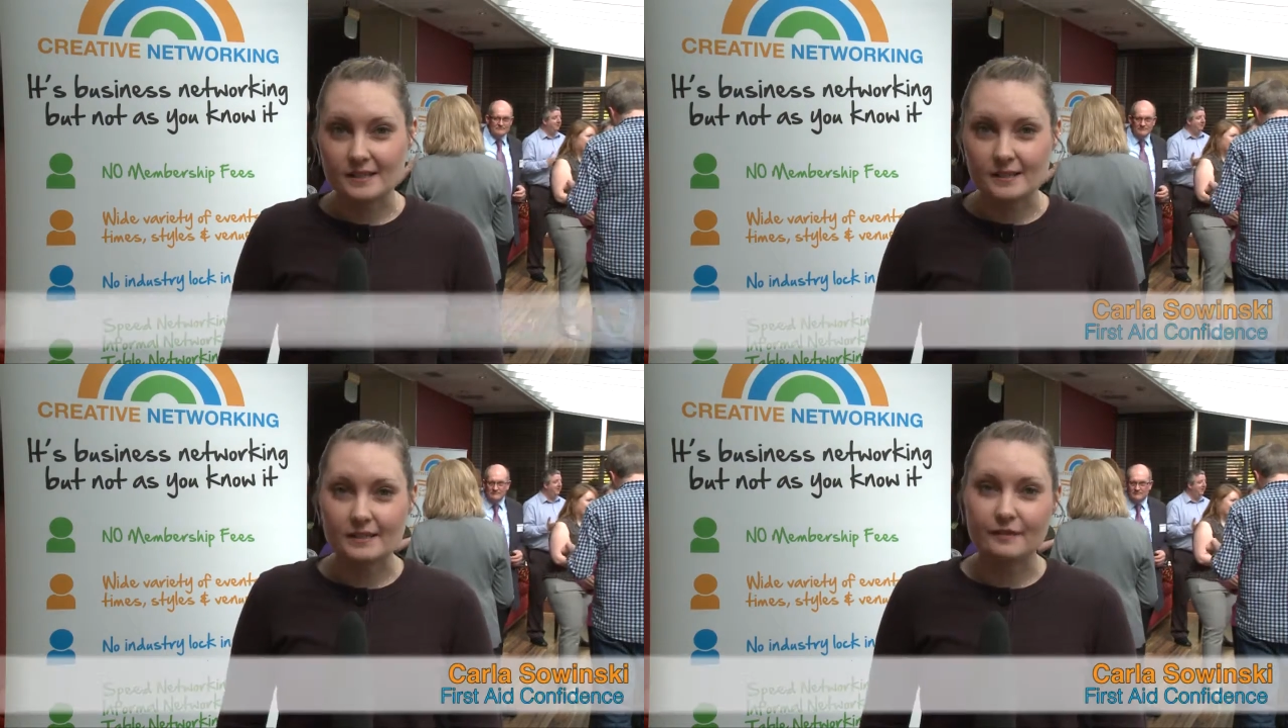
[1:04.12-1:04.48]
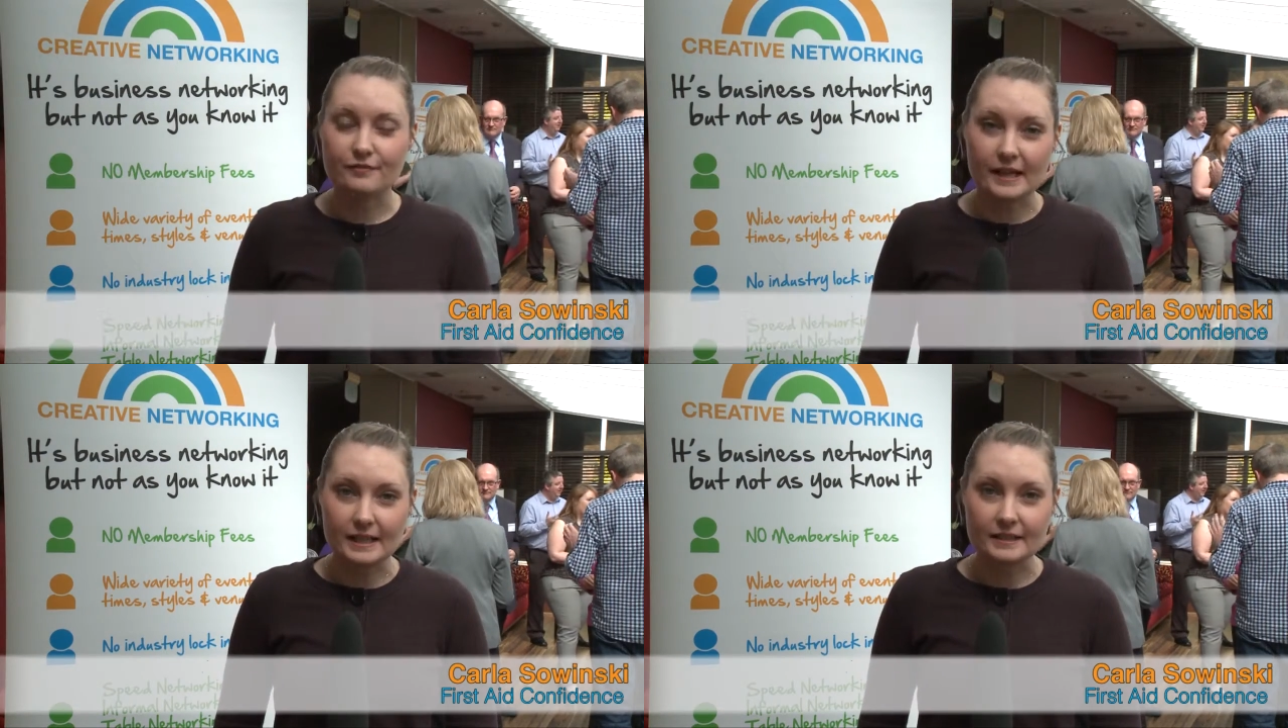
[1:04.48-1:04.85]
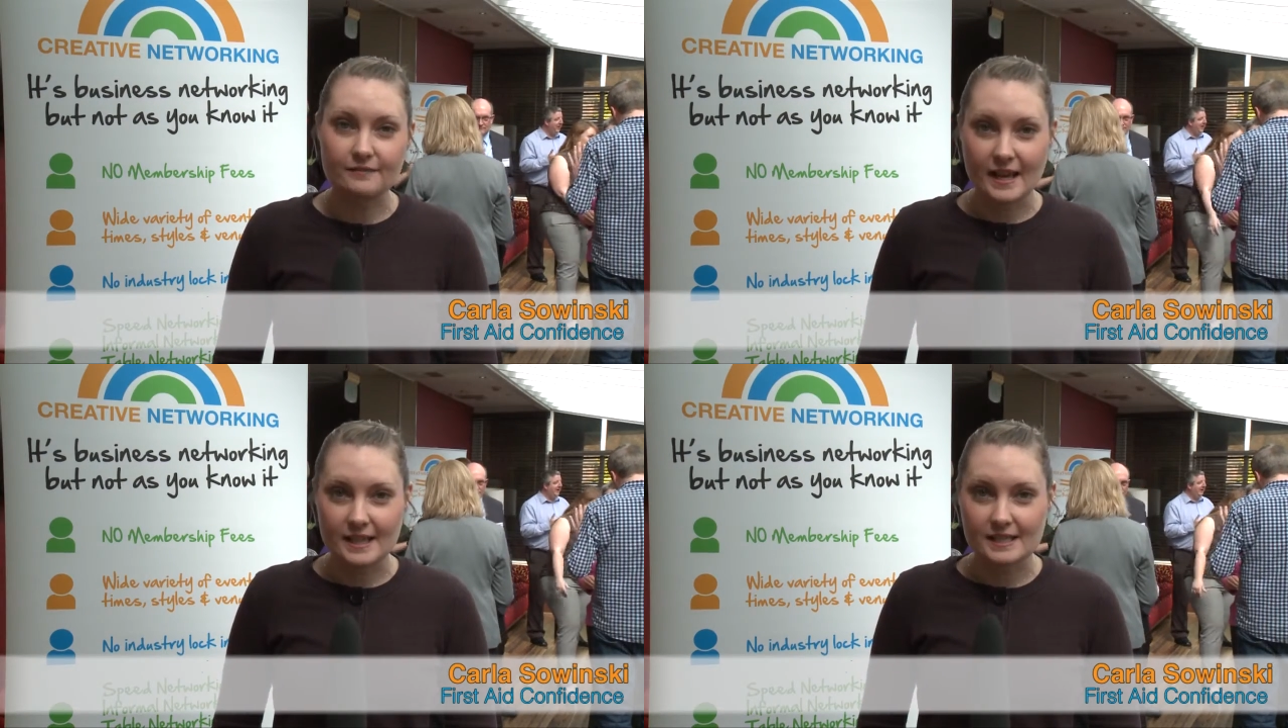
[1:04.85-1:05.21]
to see
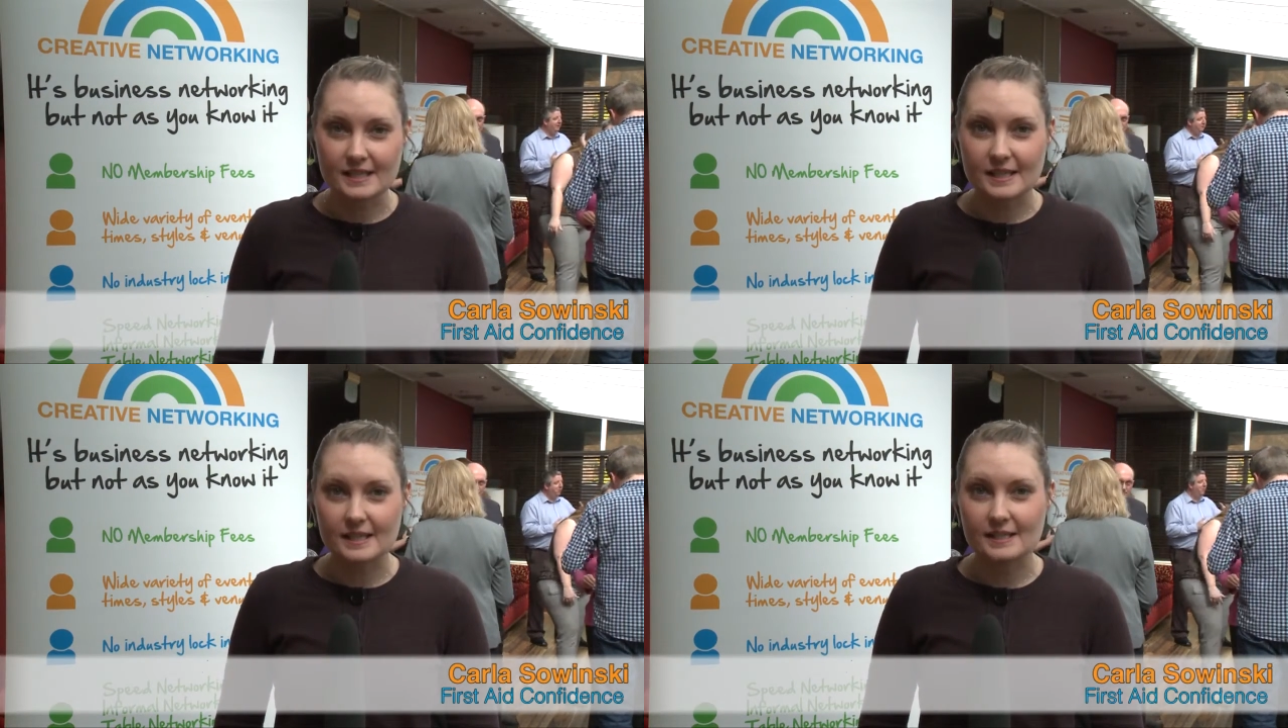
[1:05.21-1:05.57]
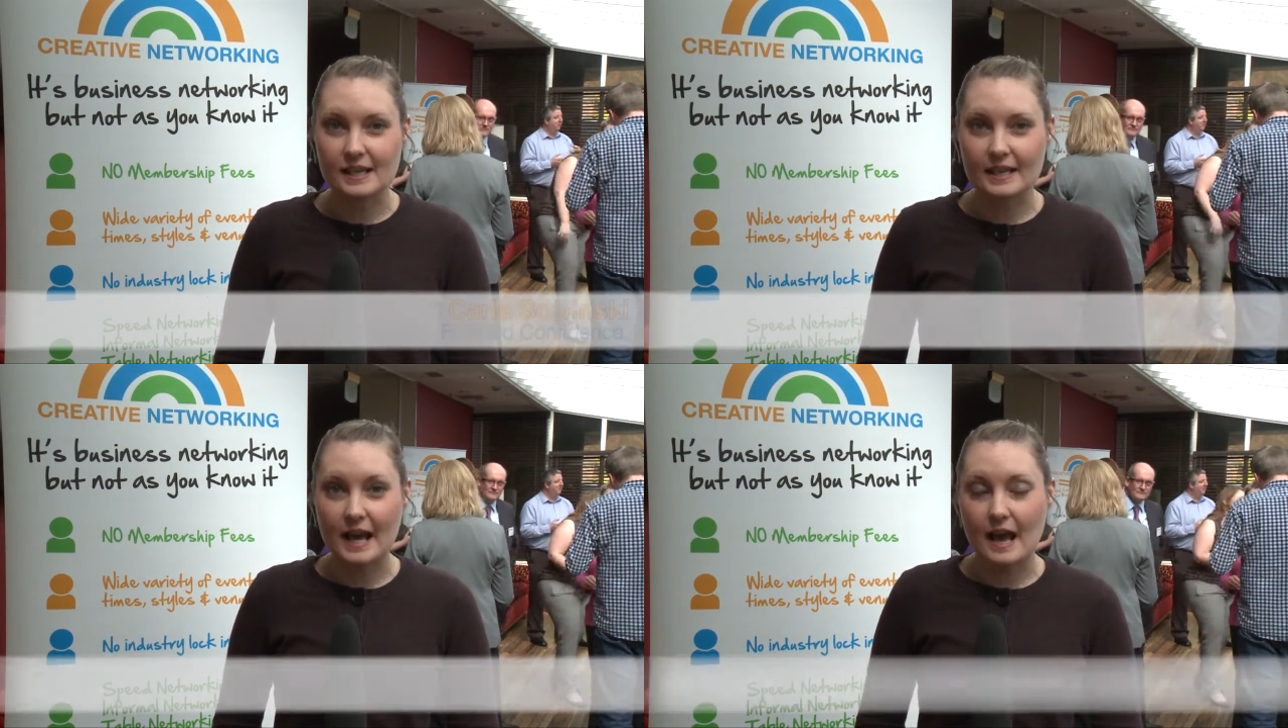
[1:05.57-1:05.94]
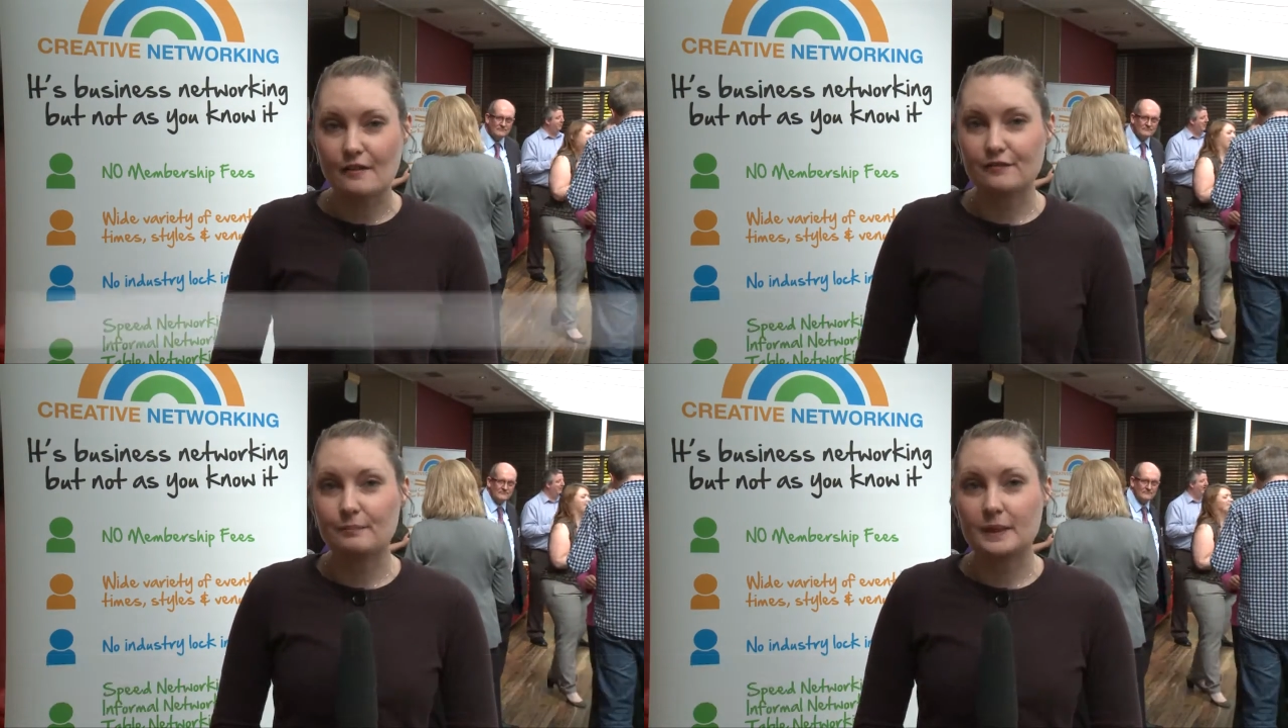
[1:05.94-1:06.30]
friendly faces and
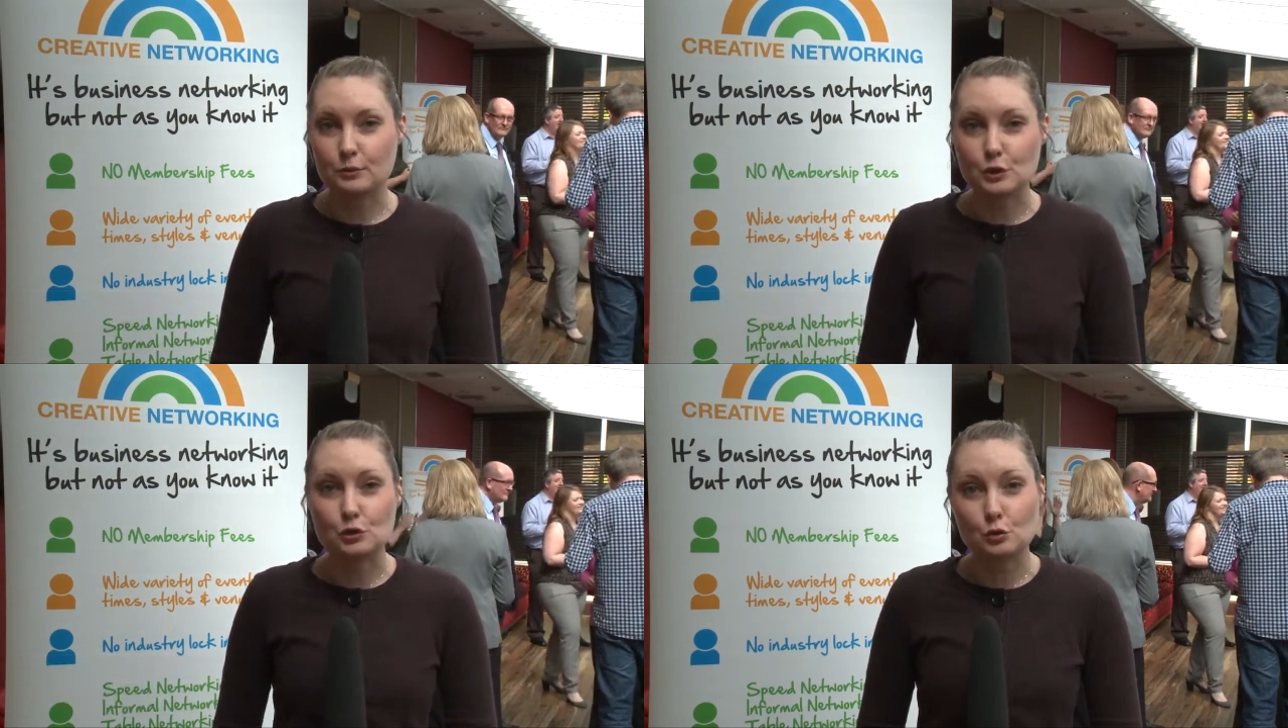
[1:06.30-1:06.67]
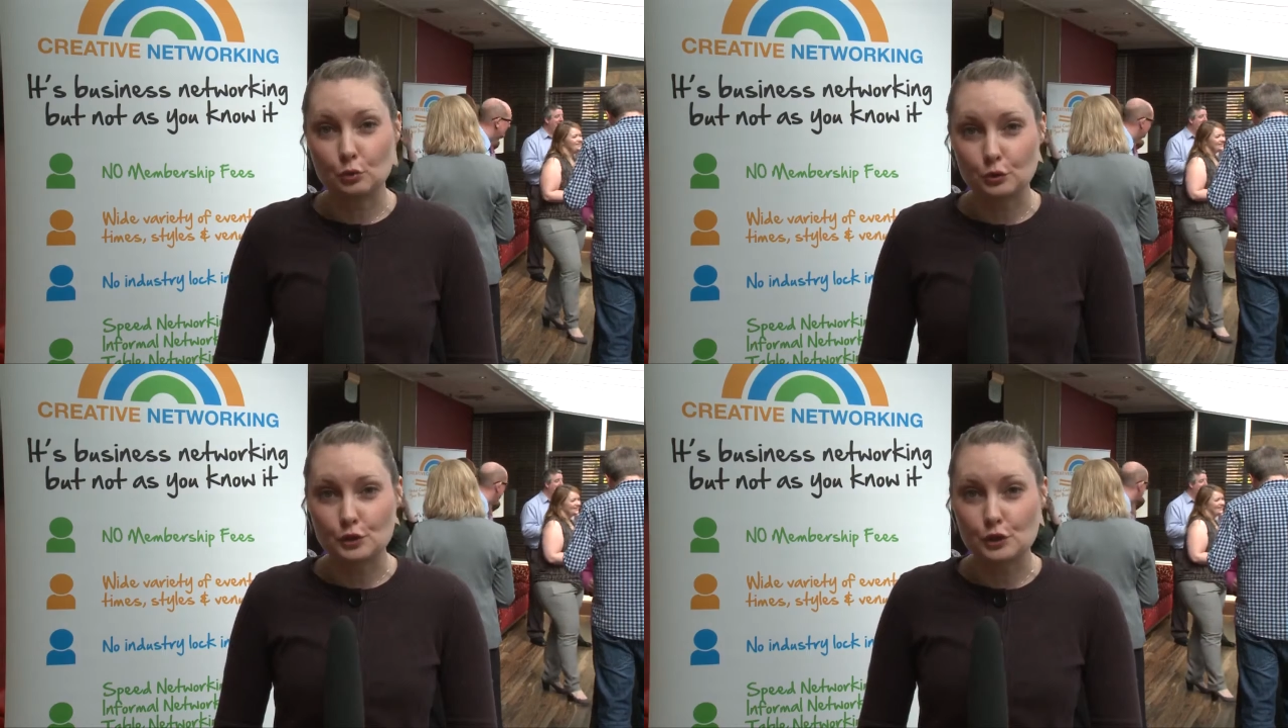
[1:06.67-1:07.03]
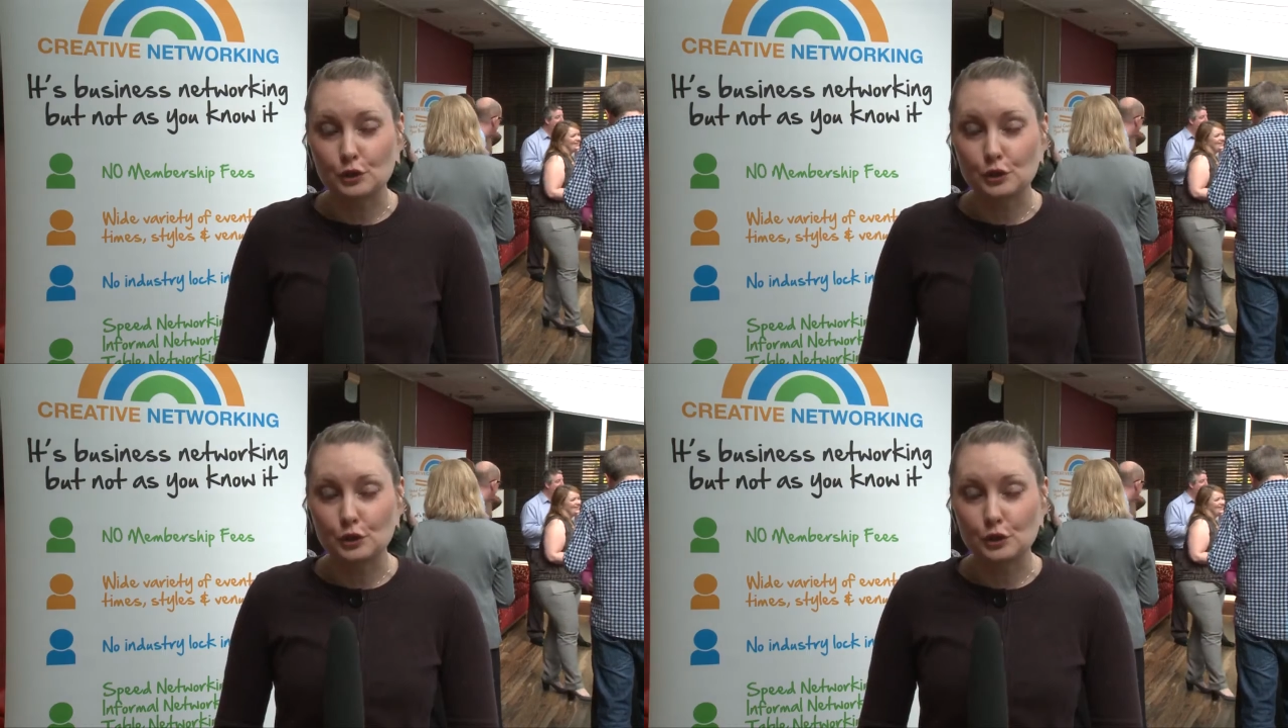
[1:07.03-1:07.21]
have people to talk to.